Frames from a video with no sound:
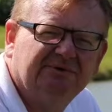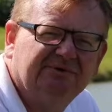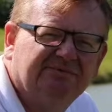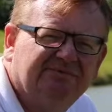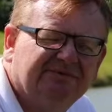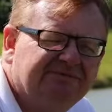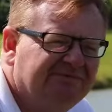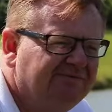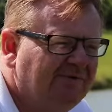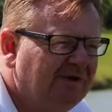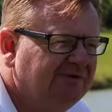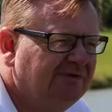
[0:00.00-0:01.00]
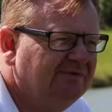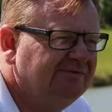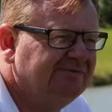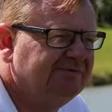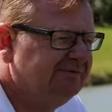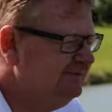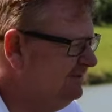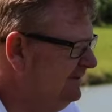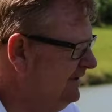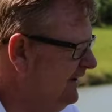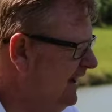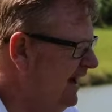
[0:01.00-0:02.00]
When you're fishing venues,
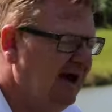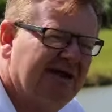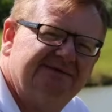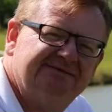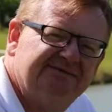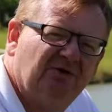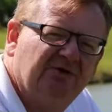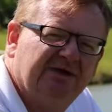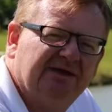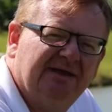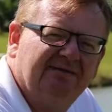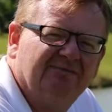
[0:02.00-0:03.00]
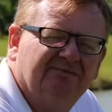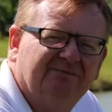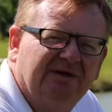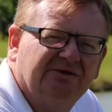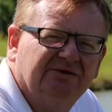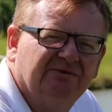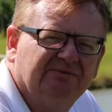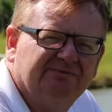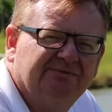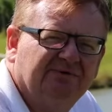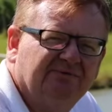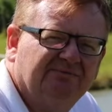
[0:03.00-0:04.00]
high stocking level
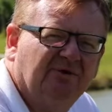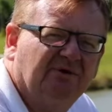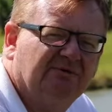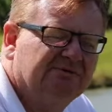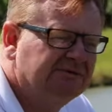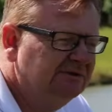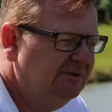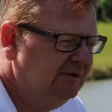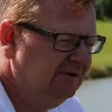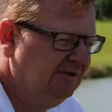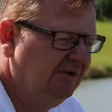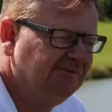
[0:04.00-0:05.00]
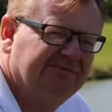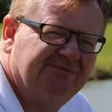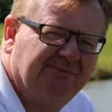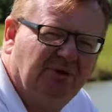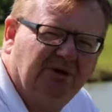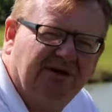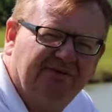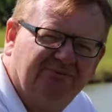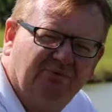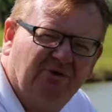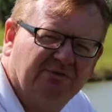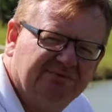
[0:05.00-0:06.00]
venues that have got lots of small
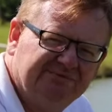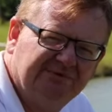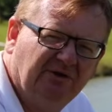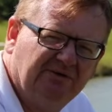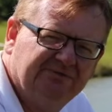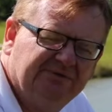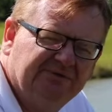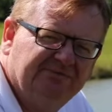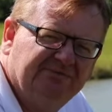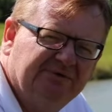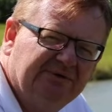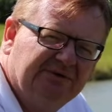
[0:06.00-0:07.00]
F1s, lots of